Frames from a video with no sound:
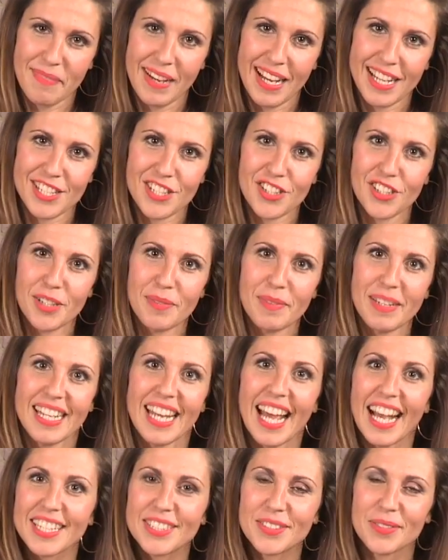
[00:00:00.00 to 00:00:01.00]
And join me
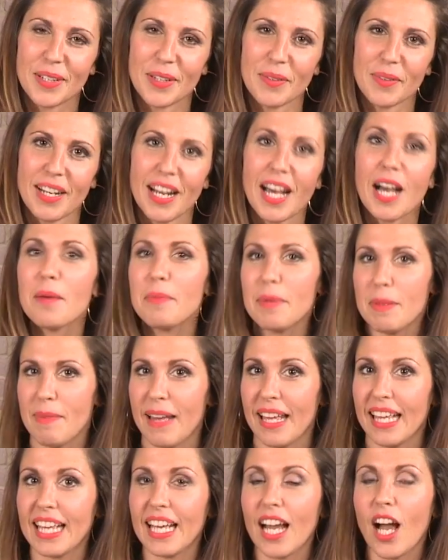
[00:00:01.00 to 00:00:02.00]
next week when I'll be
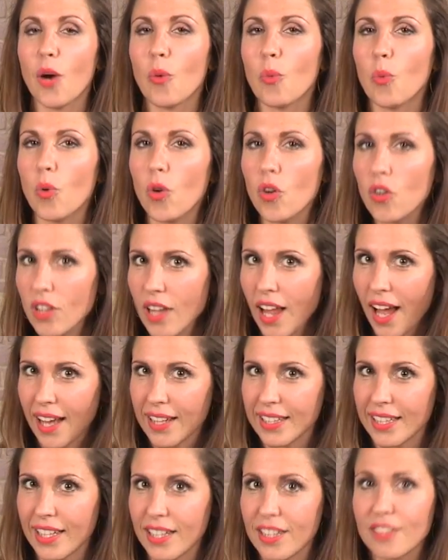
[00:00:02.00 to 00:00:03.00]
making a wall
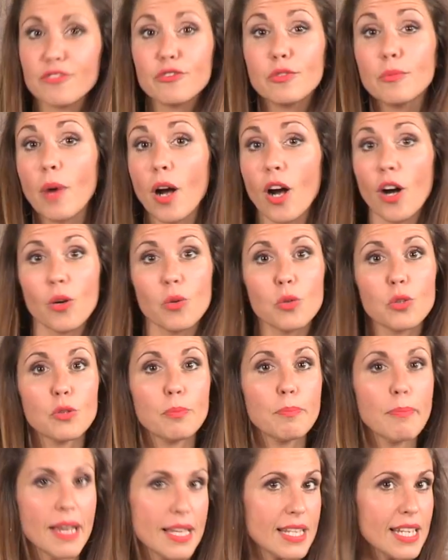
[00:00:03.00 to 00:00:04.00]
hanging from old
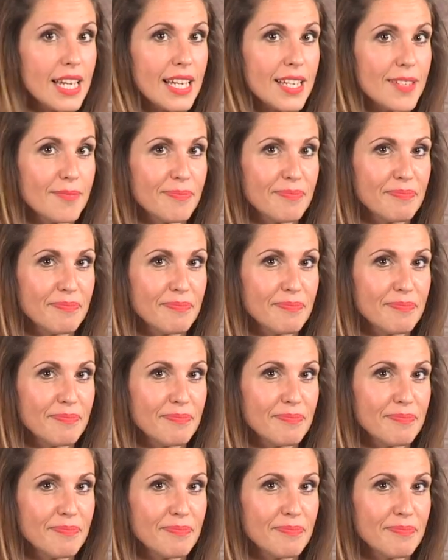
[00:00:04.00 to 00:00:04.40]
bedding.